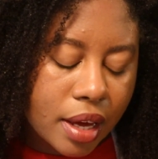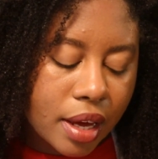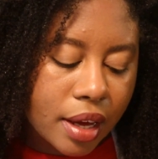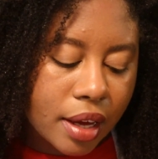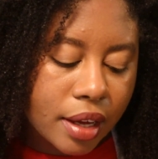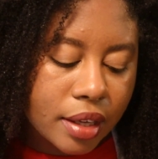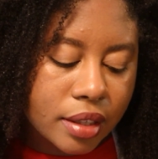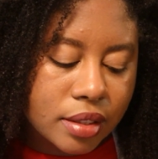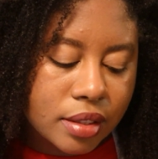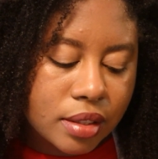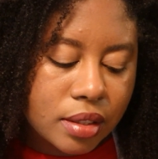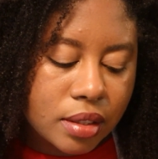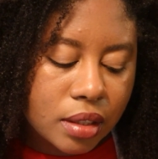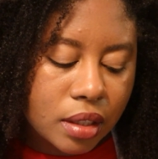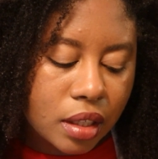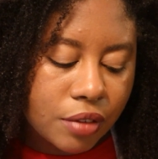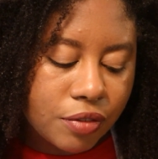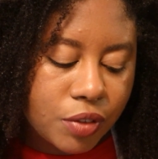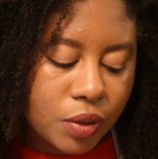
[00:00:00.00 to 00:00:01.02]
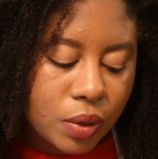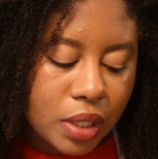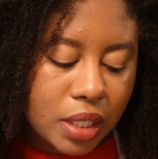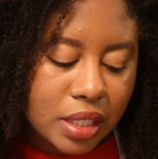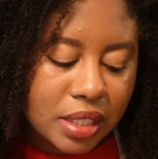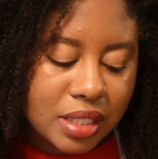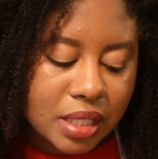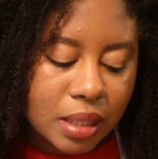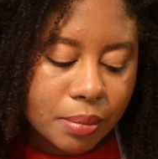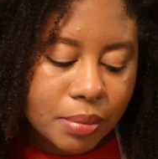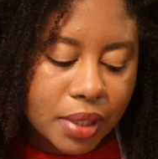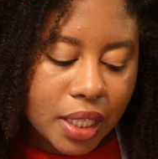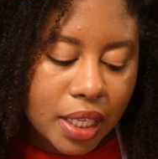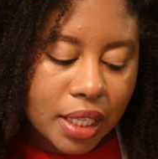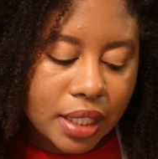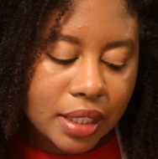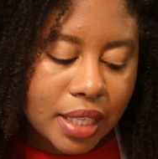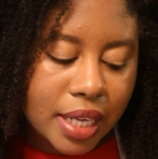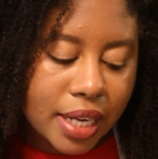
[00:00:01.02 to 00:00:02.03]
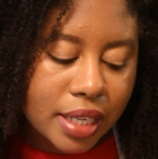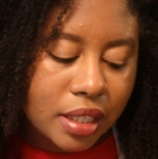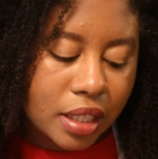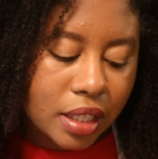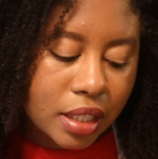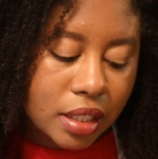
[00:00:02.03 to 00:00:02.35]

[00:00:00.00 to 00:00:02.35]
And if you need something that